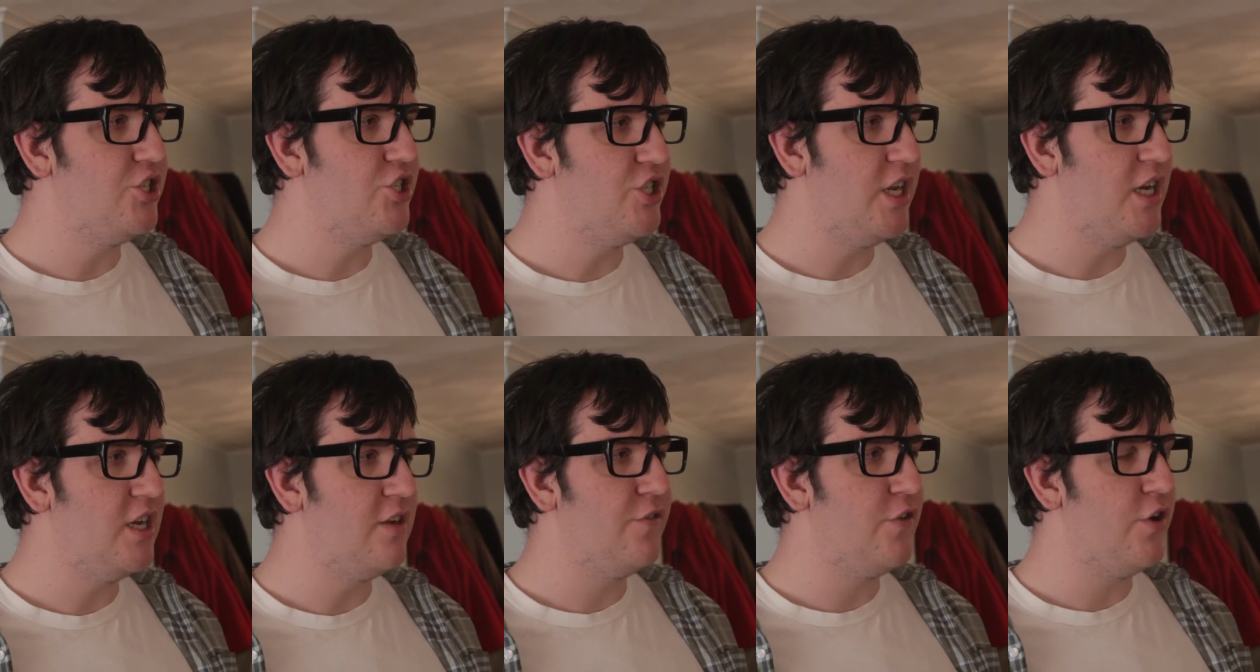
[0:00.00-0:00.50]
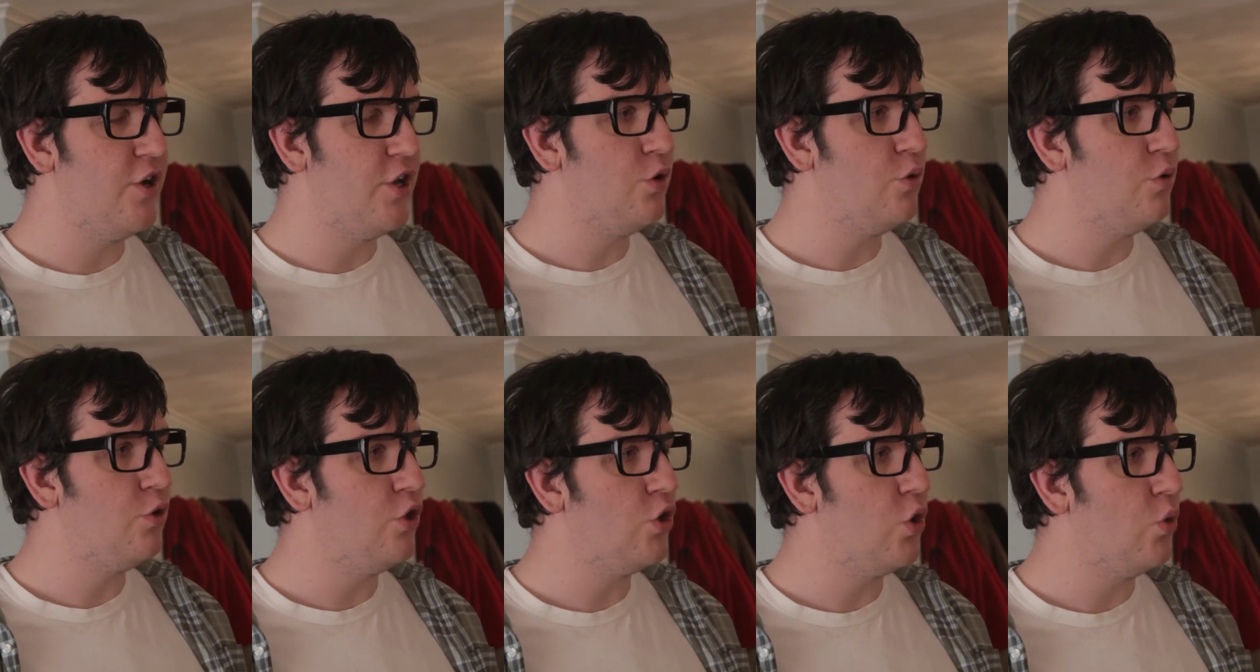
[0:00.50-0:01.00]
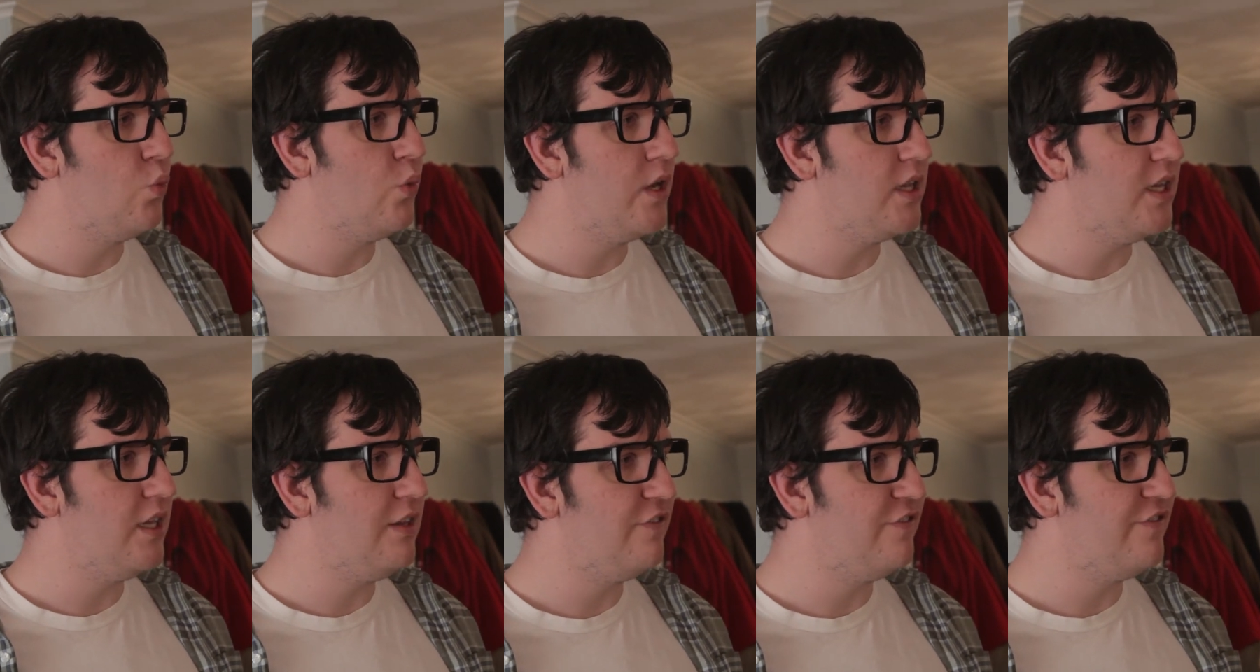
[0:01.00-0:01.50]
Jennifer, it'll look
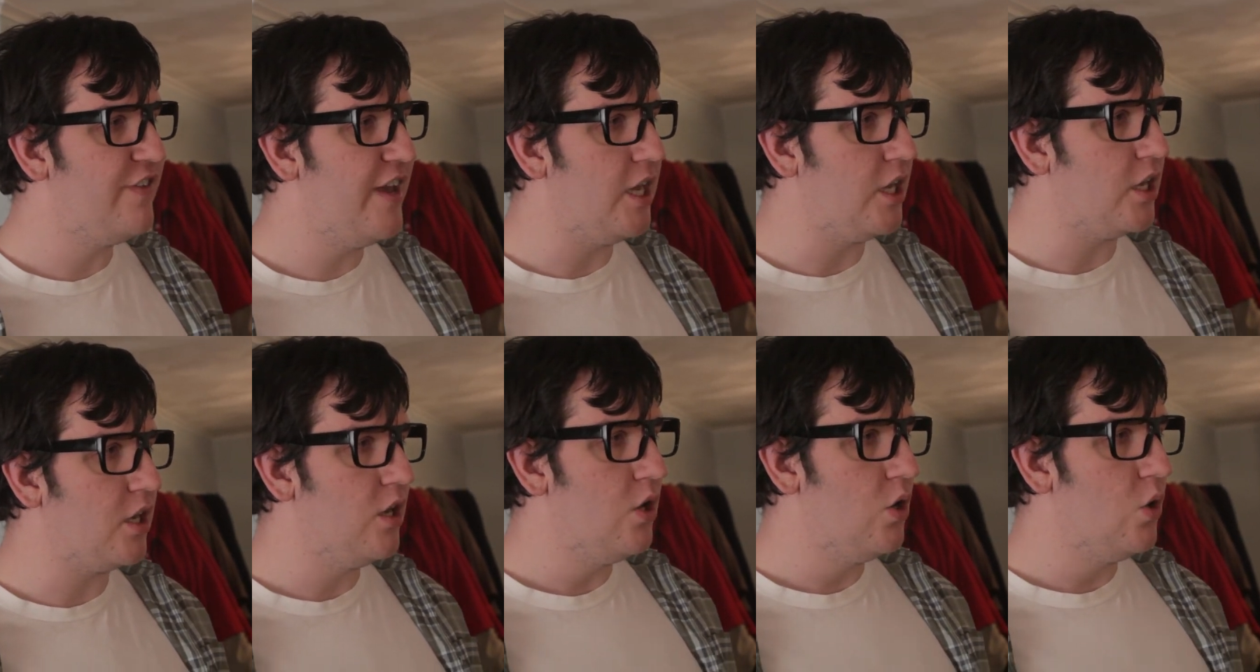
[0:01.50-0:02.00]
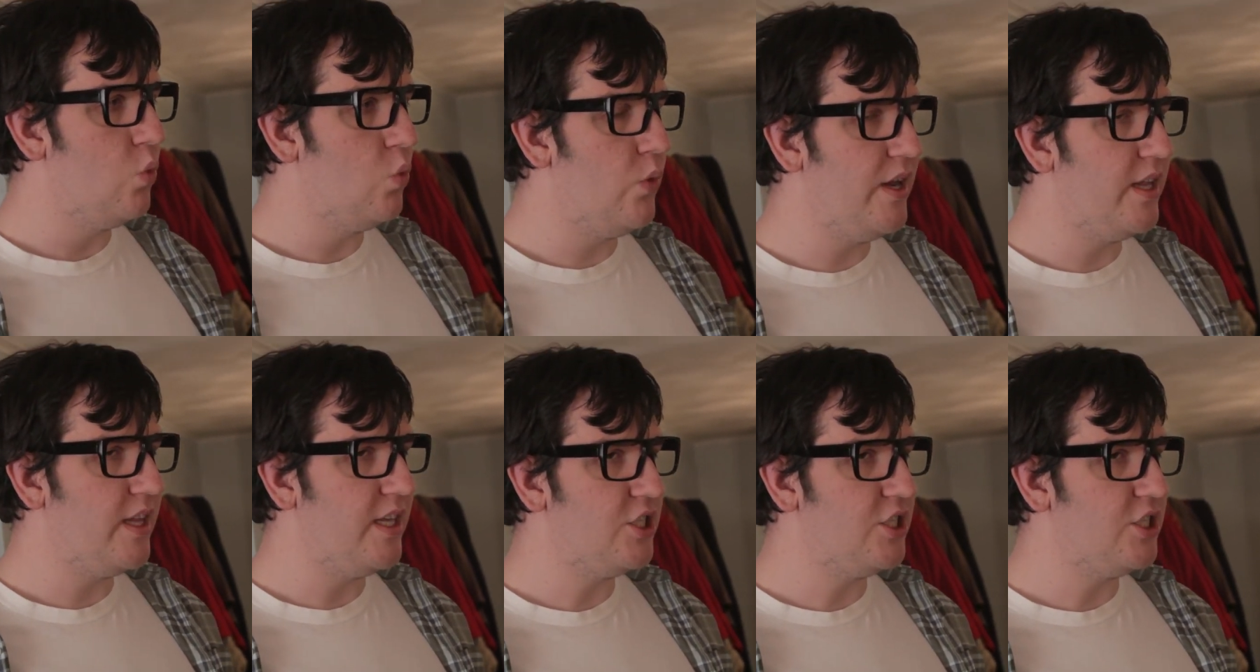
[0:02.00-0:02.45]
really fake, really